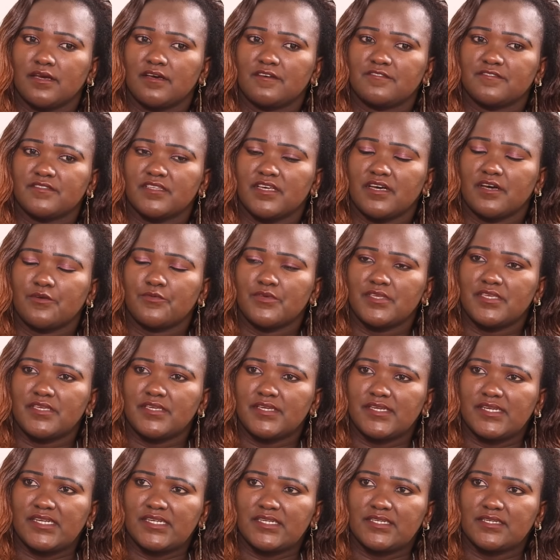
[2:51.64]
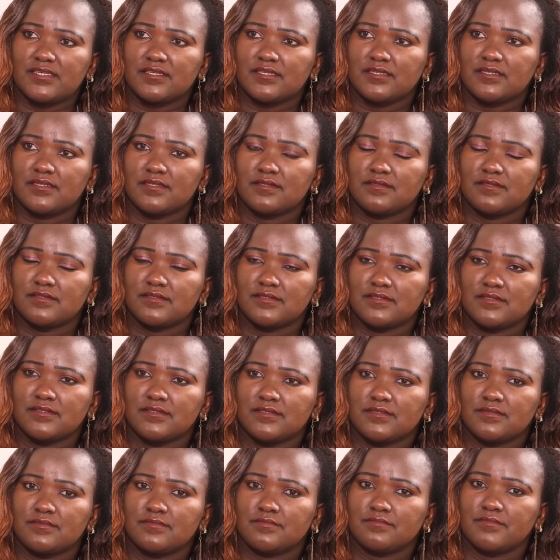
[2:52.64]
After a week,
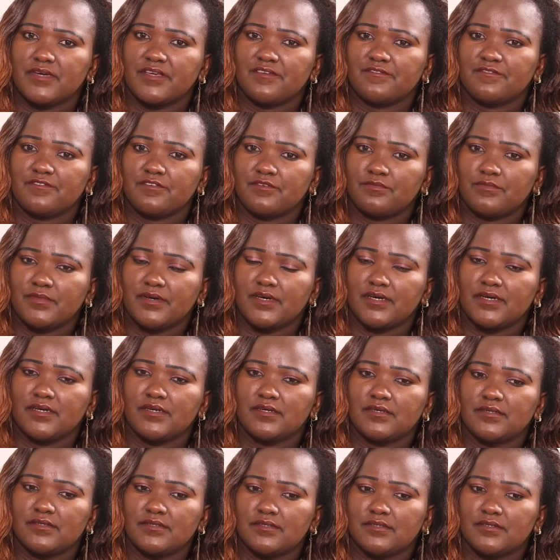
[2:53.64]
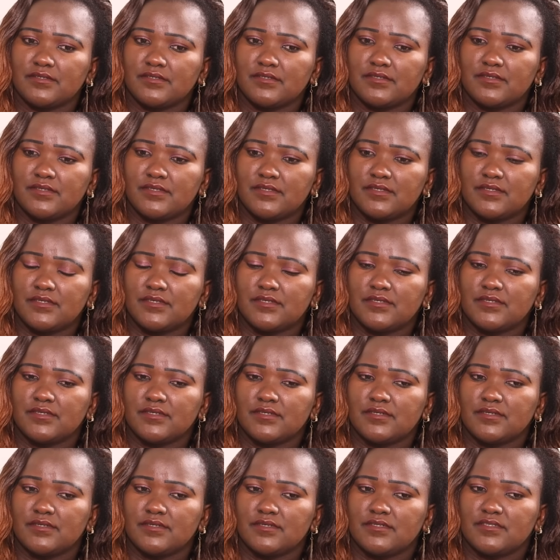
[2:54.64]
my former
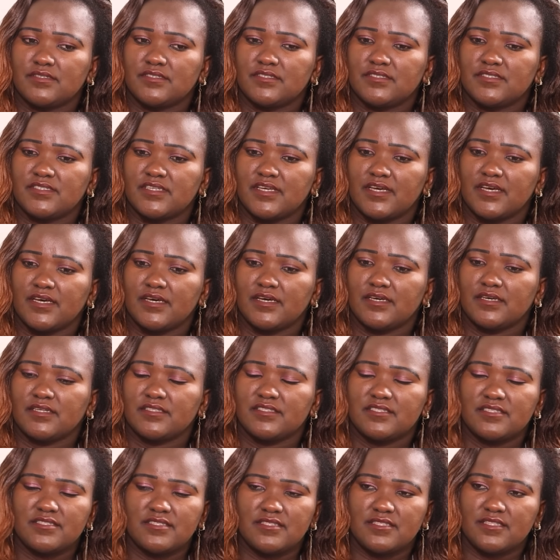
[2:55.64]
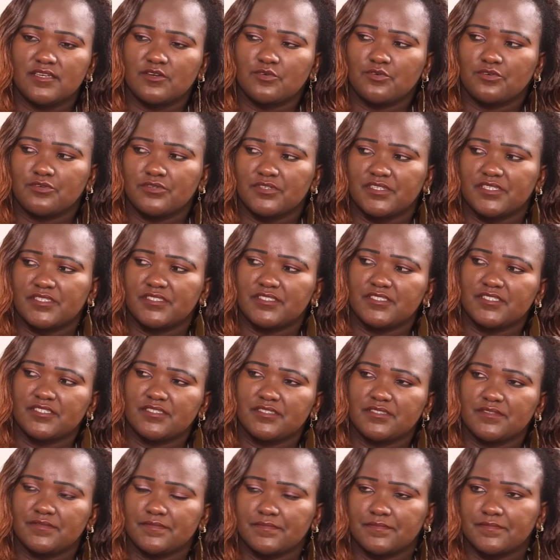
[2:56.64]
teacher in the
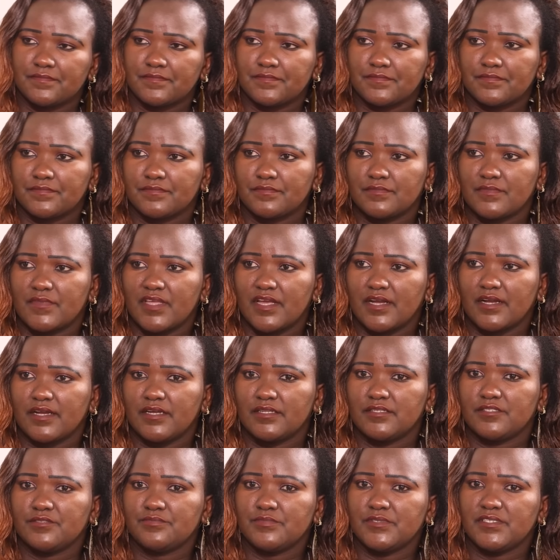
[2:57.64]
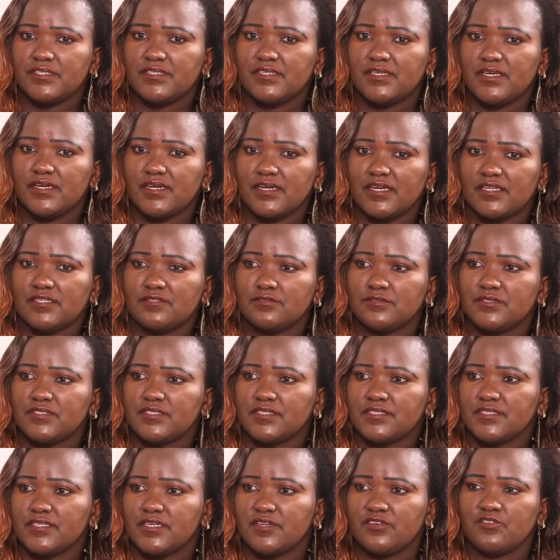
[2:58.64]
college akanipigia,
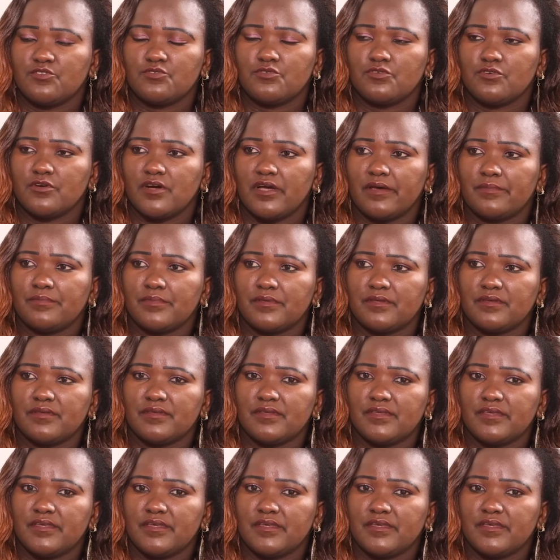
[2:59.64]
akaniuliza Sarah uko wapi?